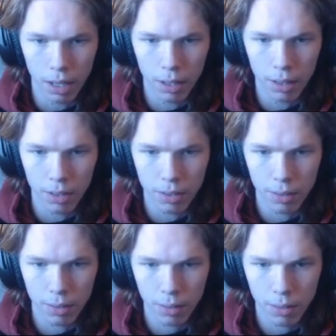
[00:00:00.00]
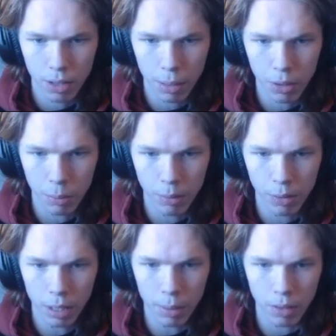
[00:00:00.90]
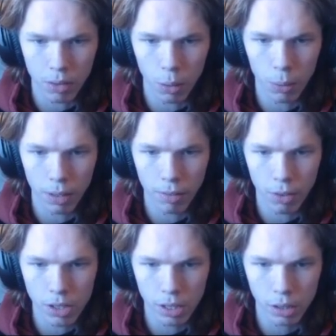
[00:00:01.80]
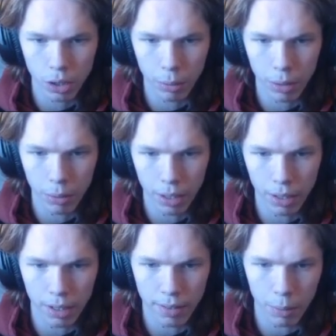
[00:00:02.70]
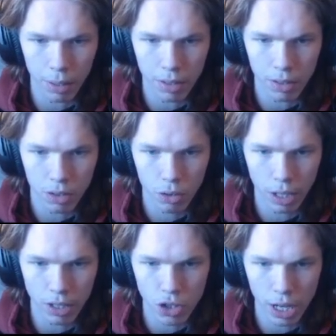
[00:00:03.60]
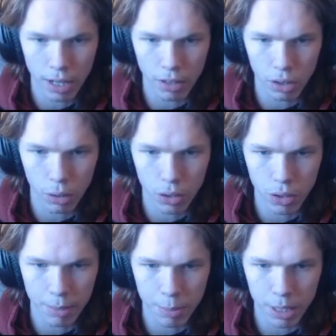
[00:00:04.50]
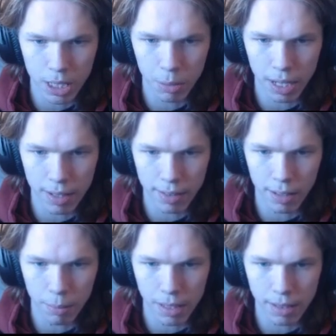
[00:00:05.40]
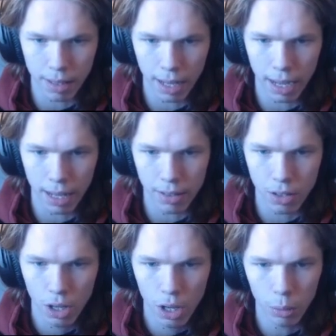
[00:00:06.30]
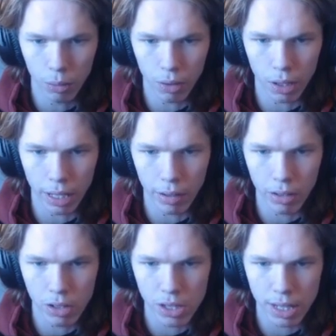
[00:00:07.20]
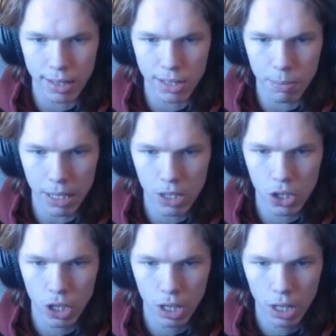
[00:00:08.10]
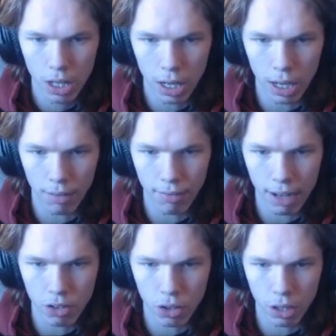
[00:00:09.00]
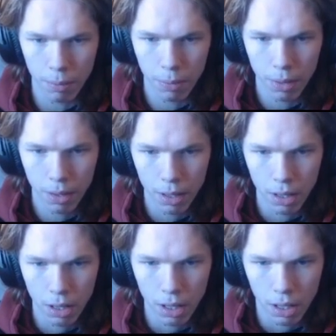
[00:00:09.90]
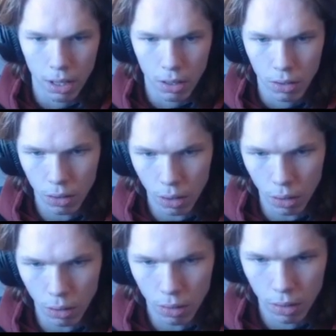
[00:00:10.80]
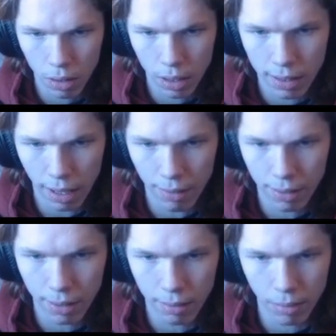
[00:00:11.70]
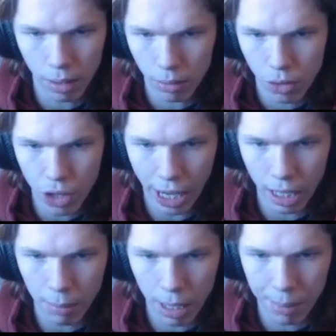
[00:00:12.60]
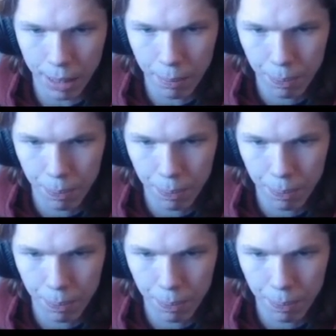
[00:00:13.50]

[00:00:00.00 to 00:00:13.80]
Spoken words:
This skip is completely forgotten about. So the first little trick we do here is that we try to stand as close to him as possible, as this means that the hands will fall down just that smidge faster. So say a second maybe.